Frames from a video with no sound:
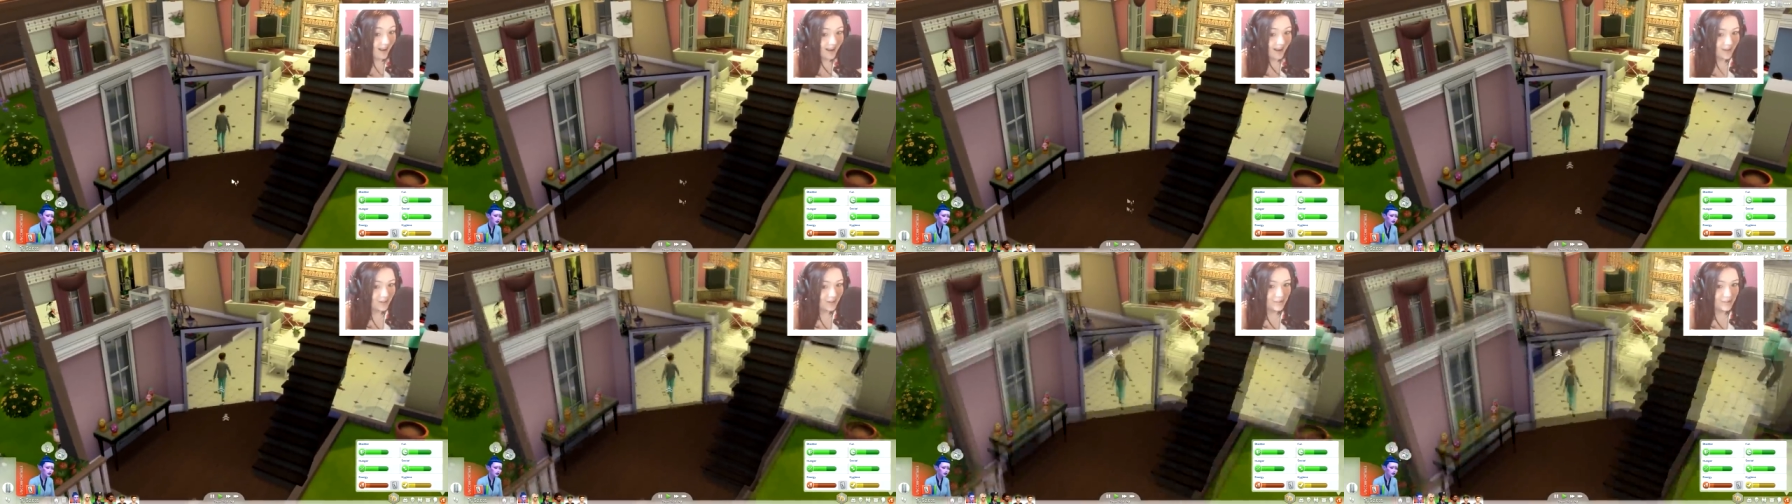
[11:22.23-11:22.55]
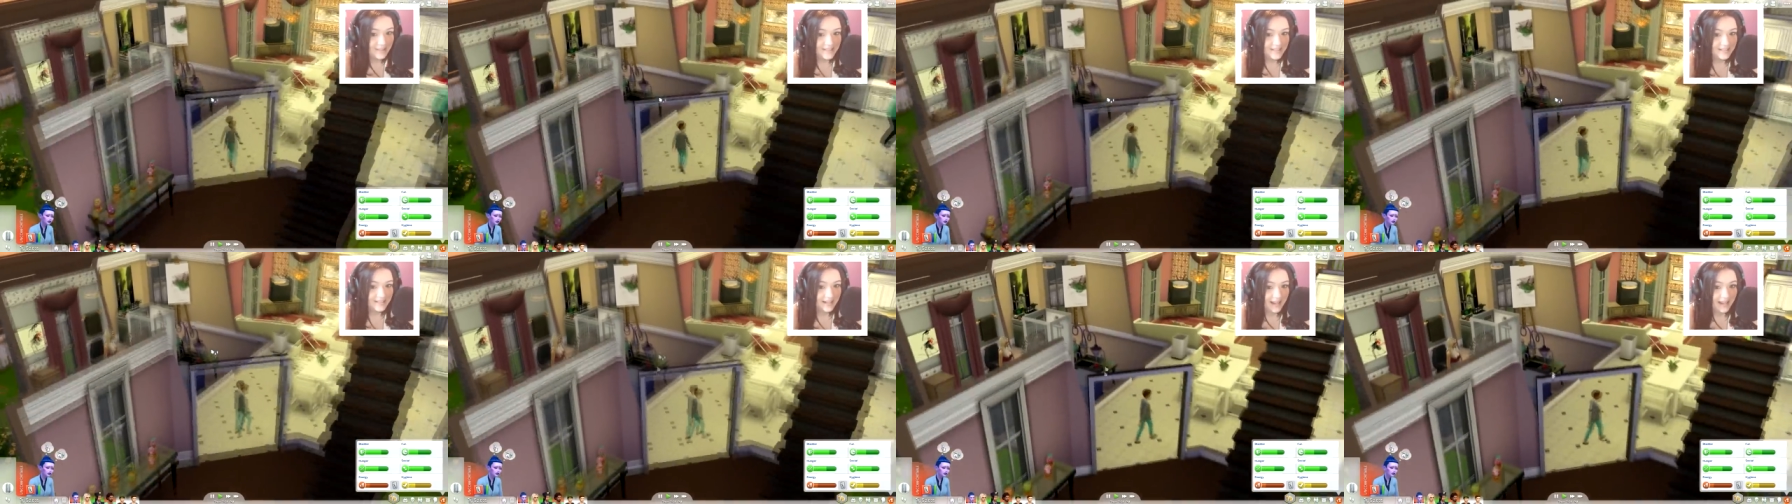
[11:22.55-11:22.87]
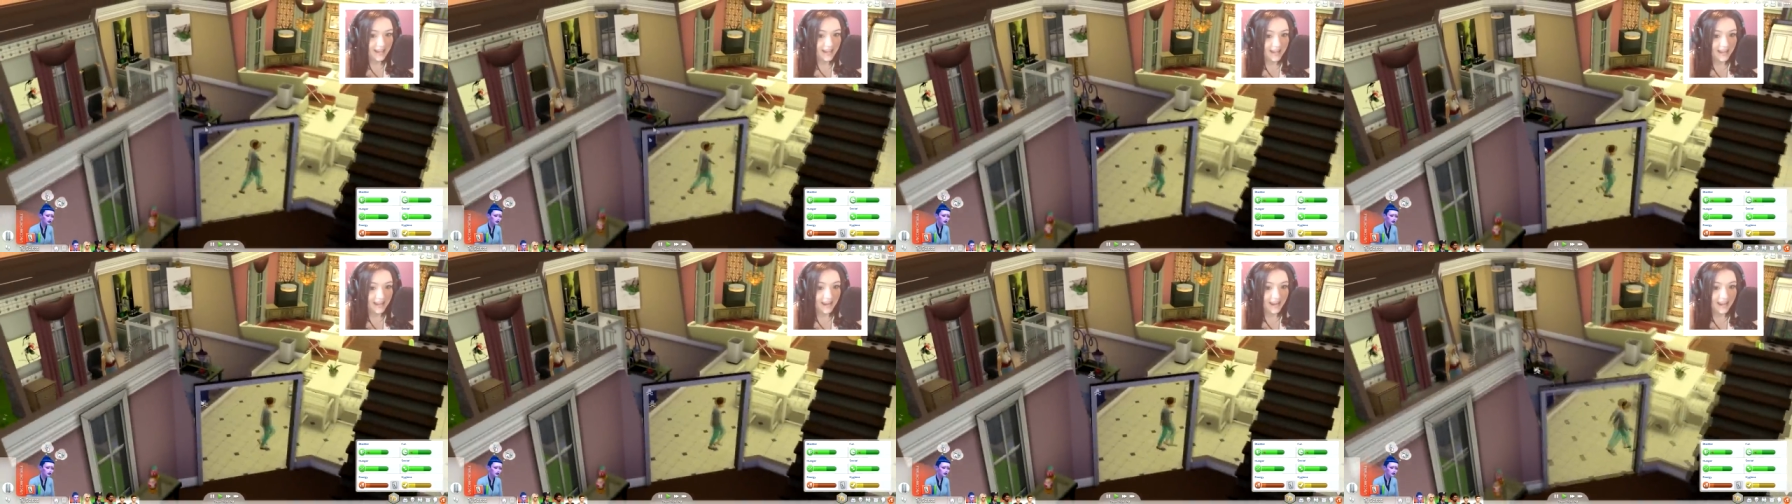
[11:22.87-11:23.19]
tired
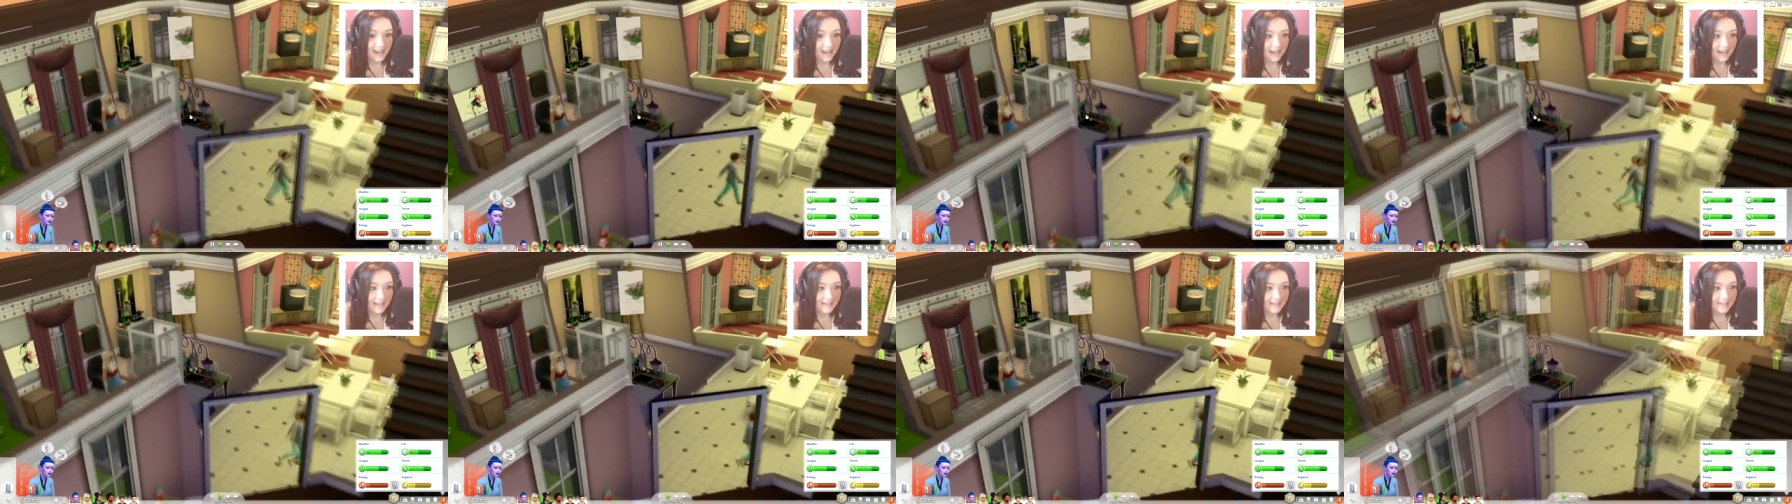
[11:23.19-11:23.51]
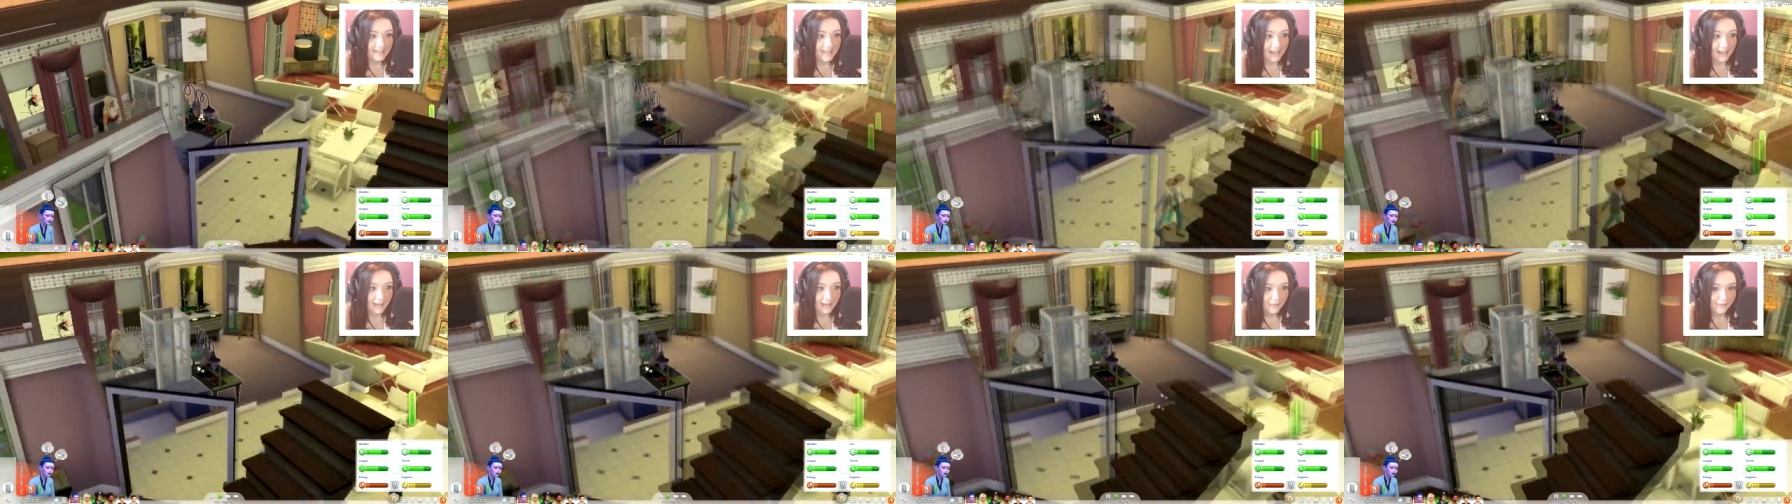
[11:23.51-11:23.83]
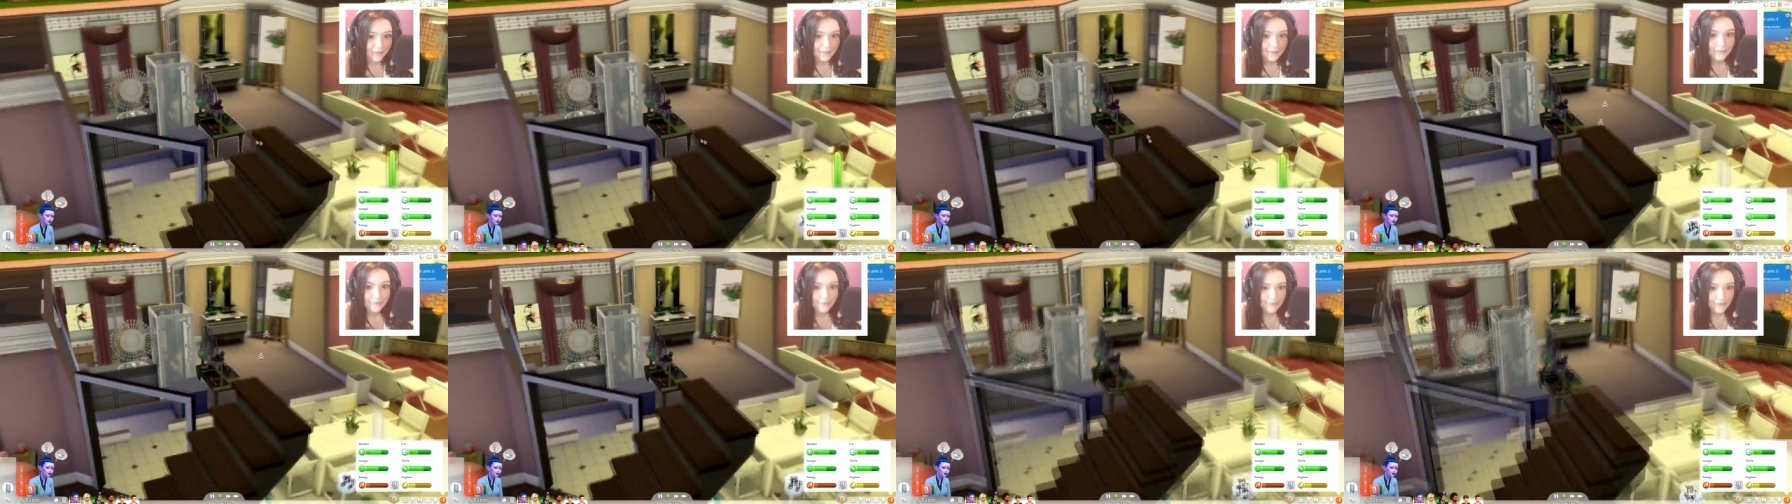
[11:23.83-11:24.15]
tonight and
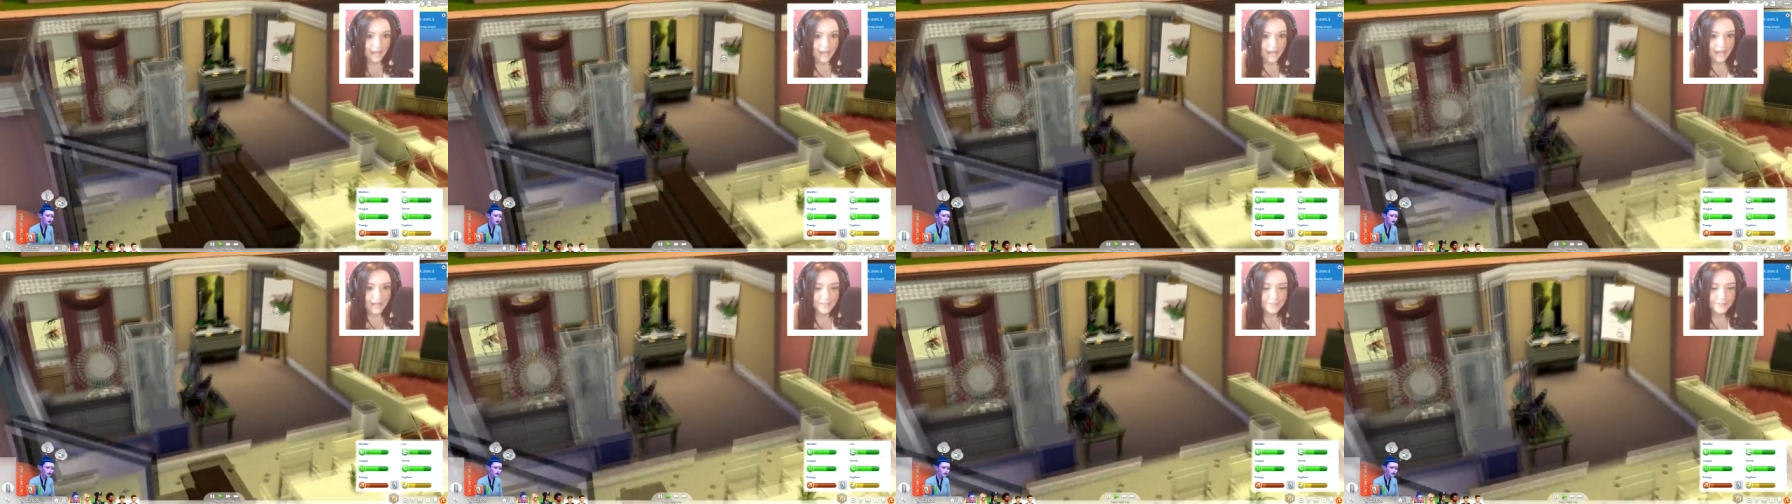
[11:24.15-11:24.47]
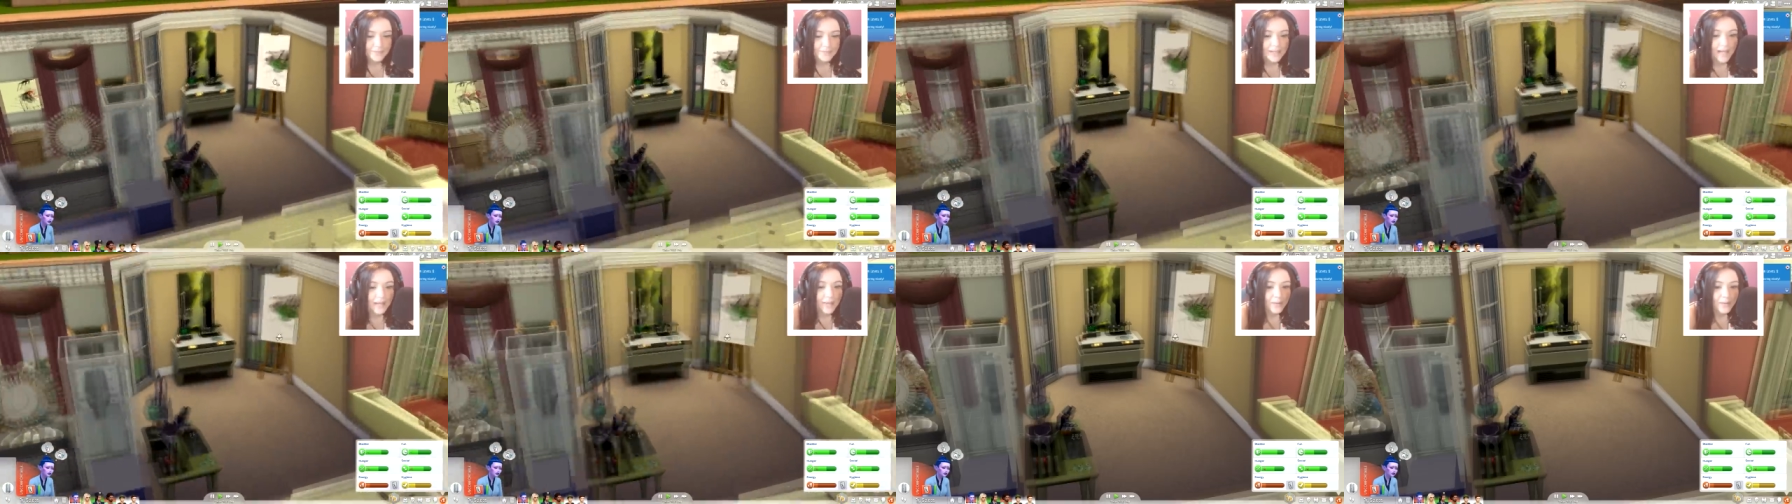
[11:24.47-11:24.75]
I love that.